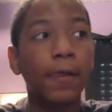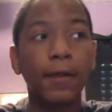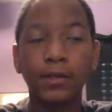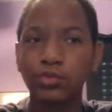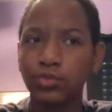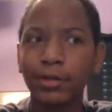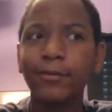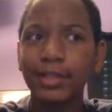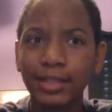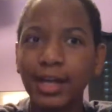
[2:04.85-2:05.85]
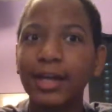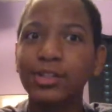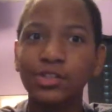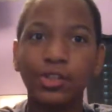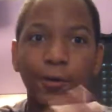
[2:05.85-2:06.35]
It's really nice,
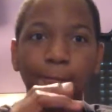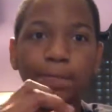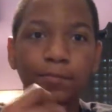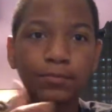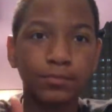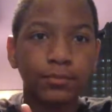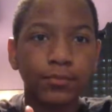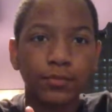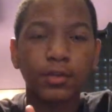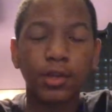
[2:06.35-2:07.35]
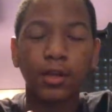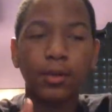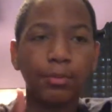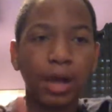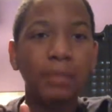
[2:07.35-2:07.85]
so
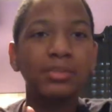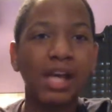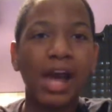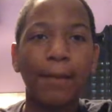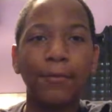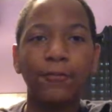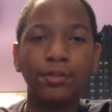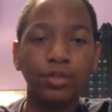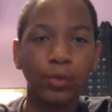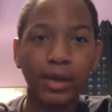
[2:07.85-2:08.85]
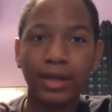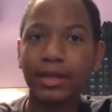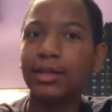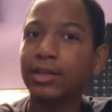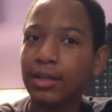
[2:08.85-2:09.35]
props to Apple for doing
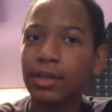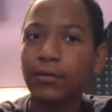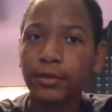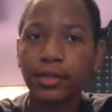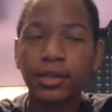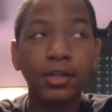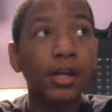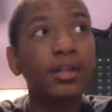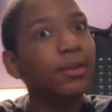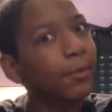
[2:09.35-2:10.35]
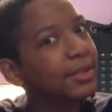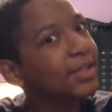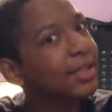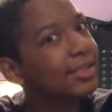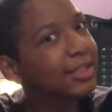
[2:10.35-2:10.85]
really good. Now, one
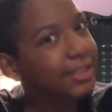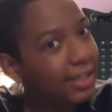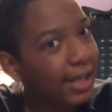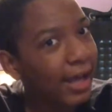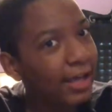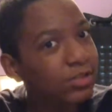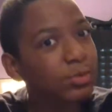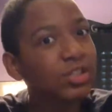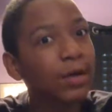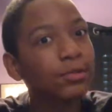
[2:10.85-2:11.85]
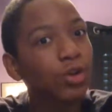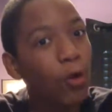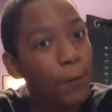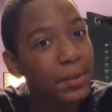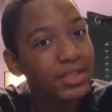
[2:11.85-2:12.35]
thing they didn't add, which I was
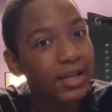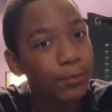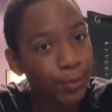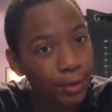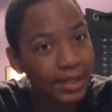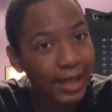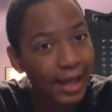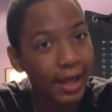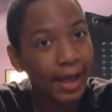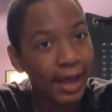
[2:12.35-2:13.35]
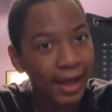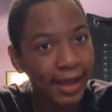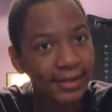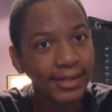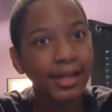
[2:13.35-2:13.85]
hoping they would
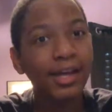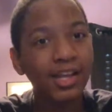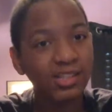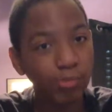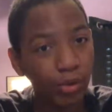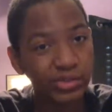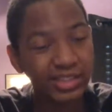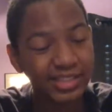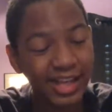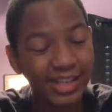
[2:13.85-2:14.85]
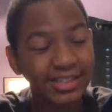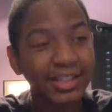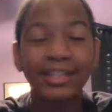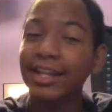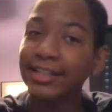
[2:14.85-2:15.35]
add, is
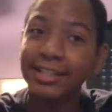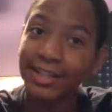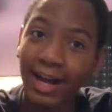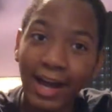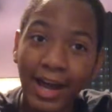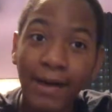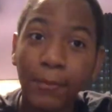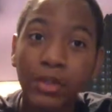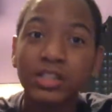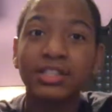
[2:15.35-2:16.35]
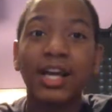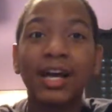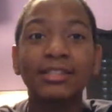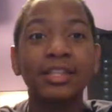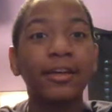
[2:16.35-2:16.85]
multitasking. They did not add
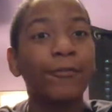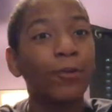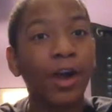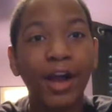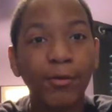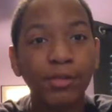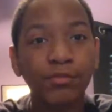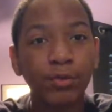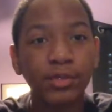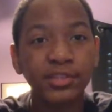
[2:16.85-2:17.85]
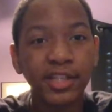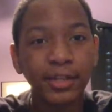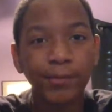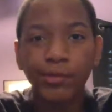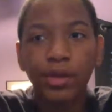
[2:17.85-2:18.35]
multitasking for iOS 14.
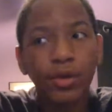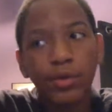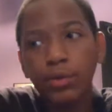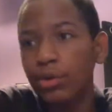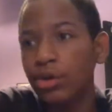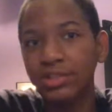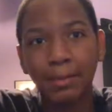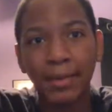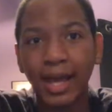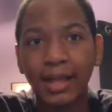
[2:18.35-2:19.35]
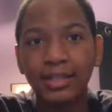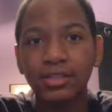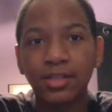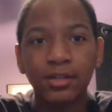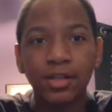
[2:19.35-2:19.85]
Who knows, they may add it
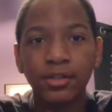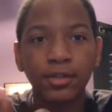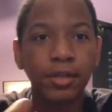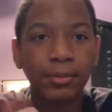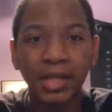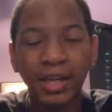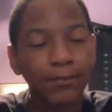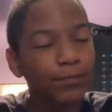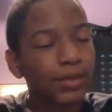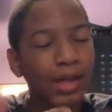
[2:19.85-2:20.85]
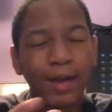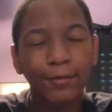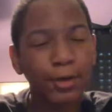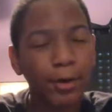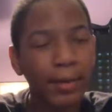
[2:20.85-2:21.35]
to another update. I really
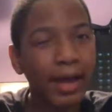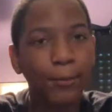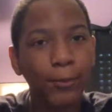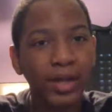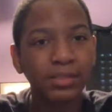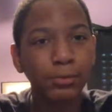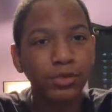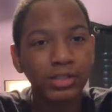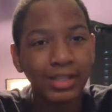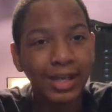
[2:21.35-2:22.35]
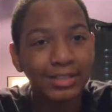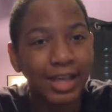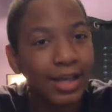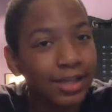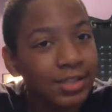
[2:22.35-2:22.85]
hope Apple adds
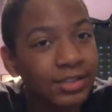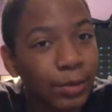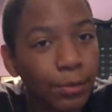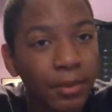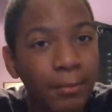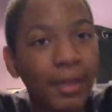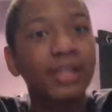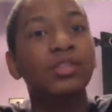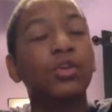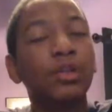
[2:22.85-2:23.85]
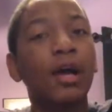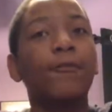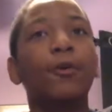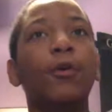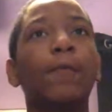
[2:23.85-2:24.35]
multitasking, because that will be amazing on the
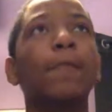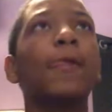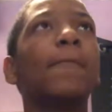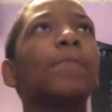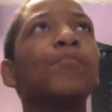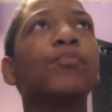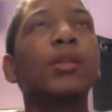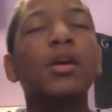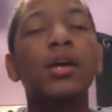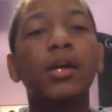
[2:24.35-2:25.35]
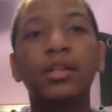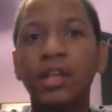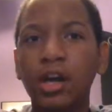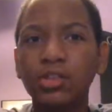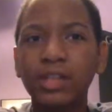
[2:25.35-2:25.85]
iPhone. They
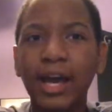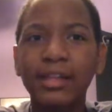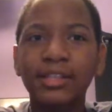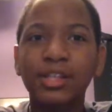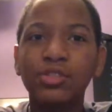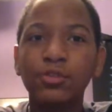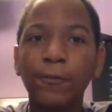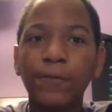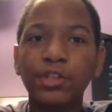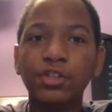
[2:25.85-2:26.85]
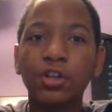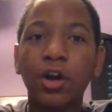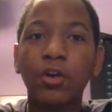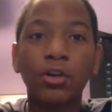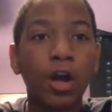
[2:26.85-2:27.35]
also added this new feature
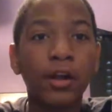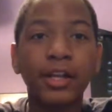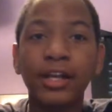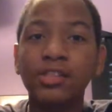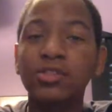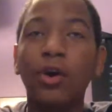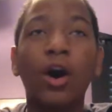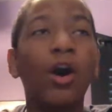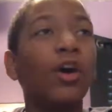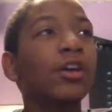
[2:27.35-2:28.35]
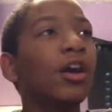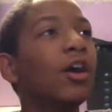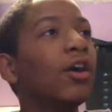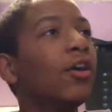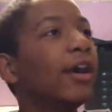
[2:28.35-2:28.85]
called Car Key. So all
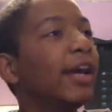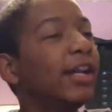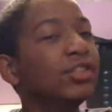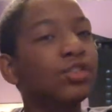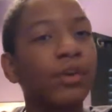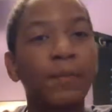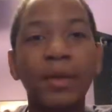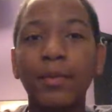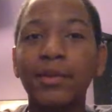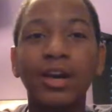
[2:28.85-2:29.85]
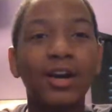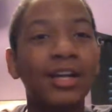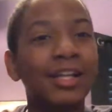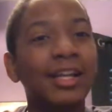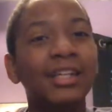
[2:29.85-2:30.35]
y'all Android people, y'all
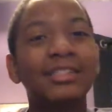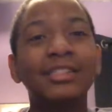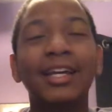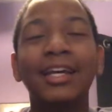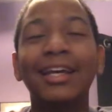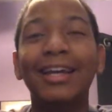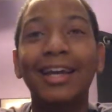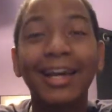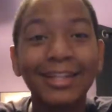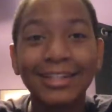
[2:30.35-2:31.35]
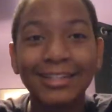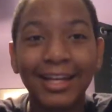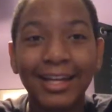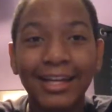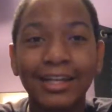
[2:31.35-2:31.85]
cannot say
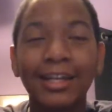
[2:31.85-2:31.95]
anything.